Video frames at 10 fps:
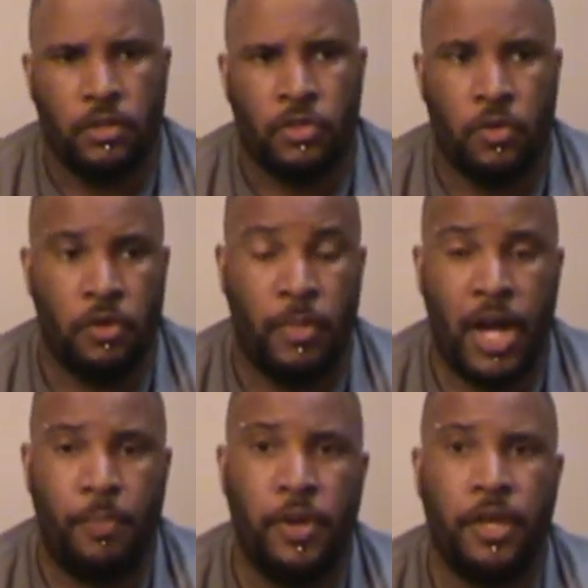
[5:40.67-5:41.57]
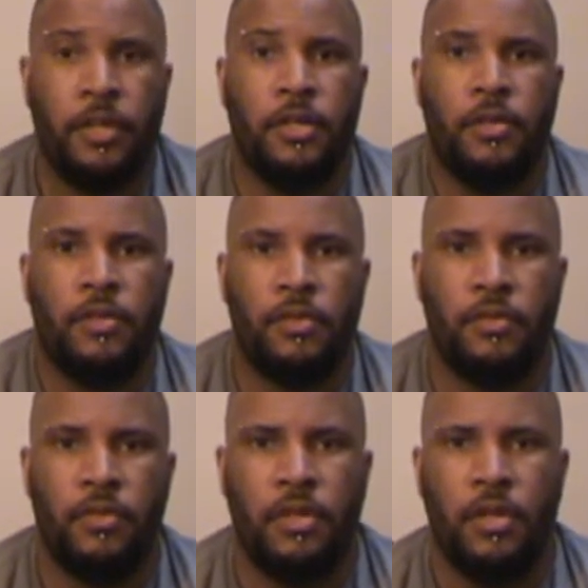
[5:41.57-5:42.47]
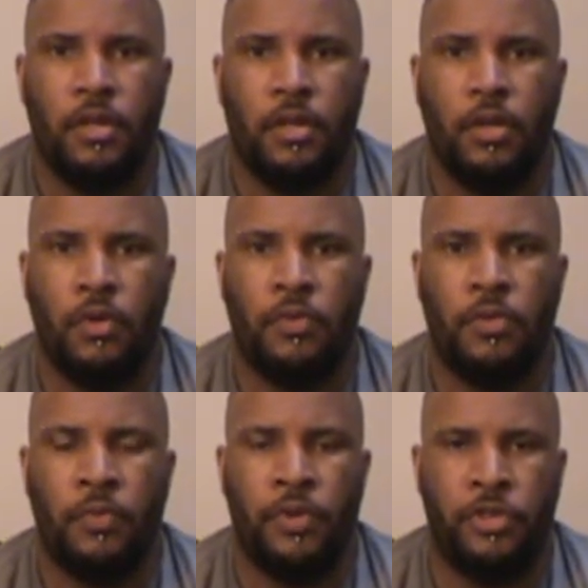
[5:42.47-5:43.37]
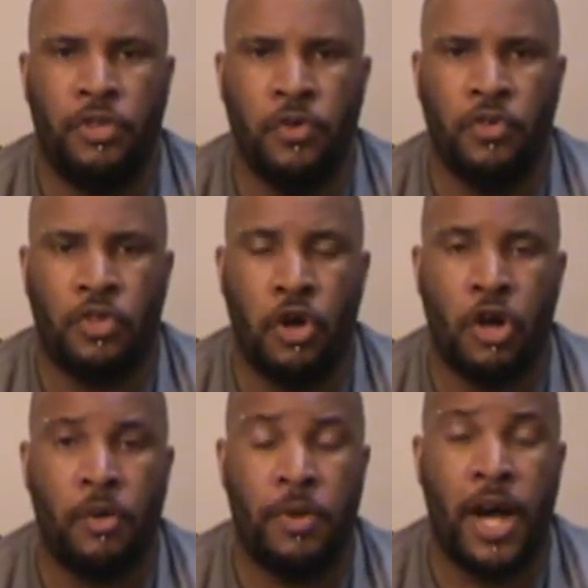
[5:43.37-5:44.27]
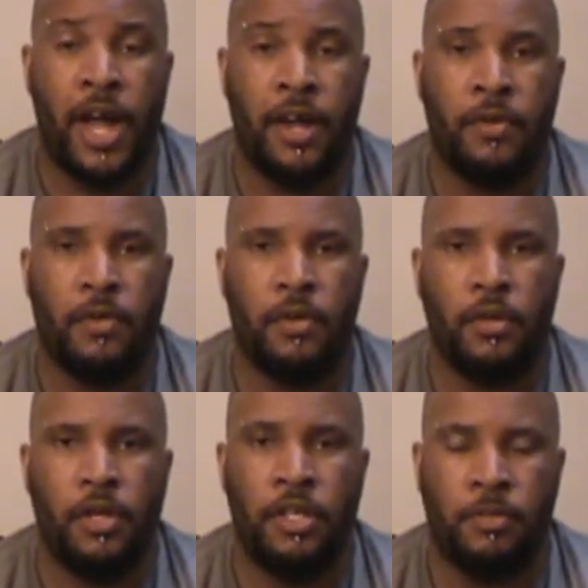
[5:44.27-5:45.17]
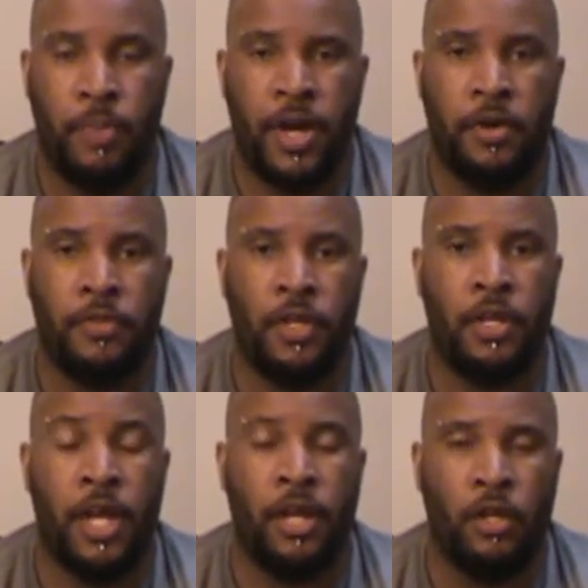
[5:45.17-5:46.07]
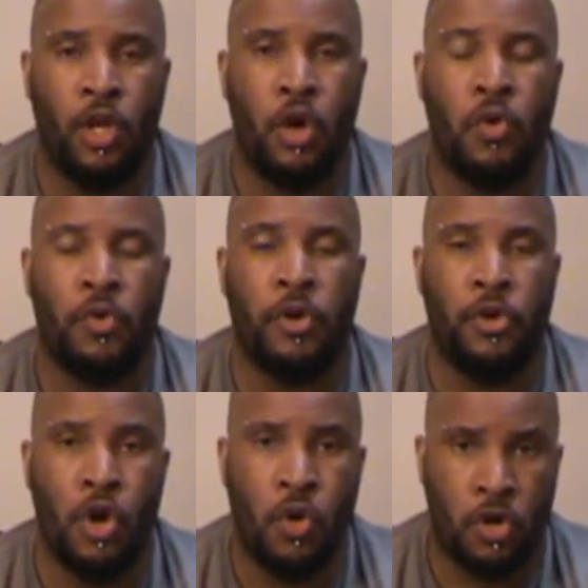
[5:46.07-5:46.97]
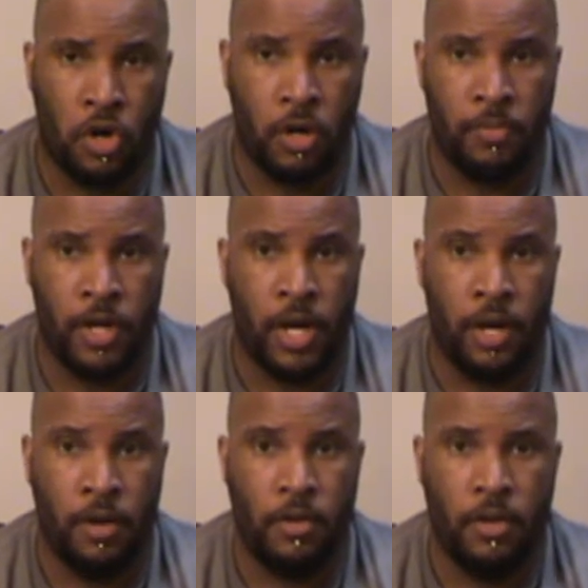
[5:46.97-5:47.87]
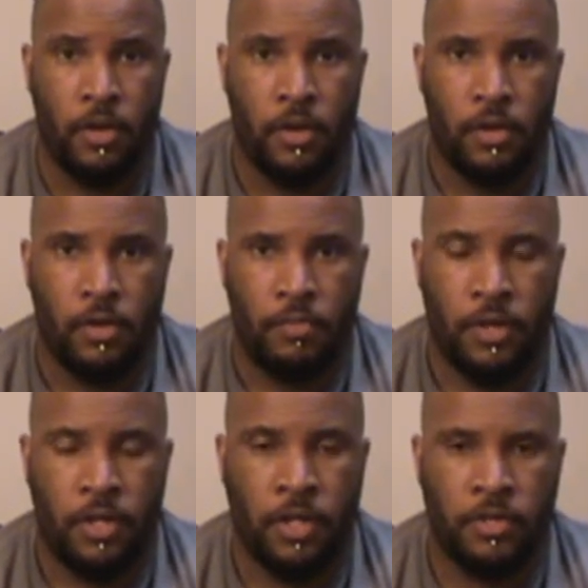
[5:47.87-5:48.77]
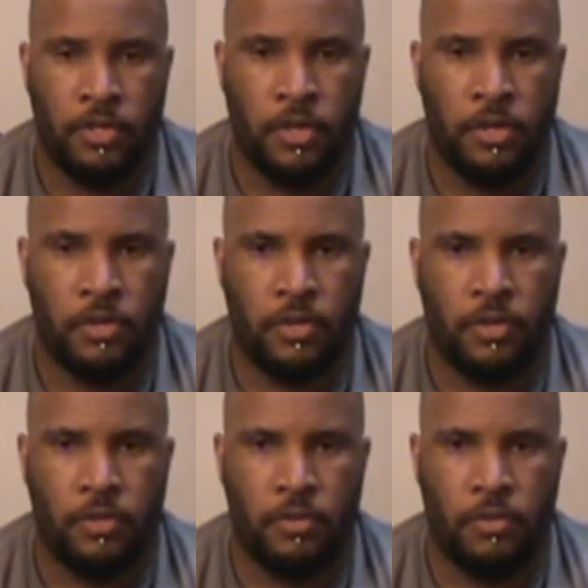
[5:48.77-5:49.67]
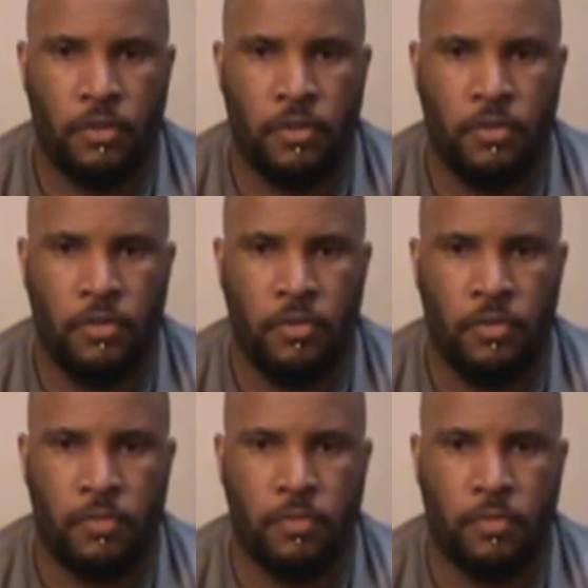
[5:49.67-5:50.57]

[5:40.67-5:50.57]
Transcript: So, to my opinion, you know, the reduced carb diet is better than a low or a no carb diet, because there's, you know,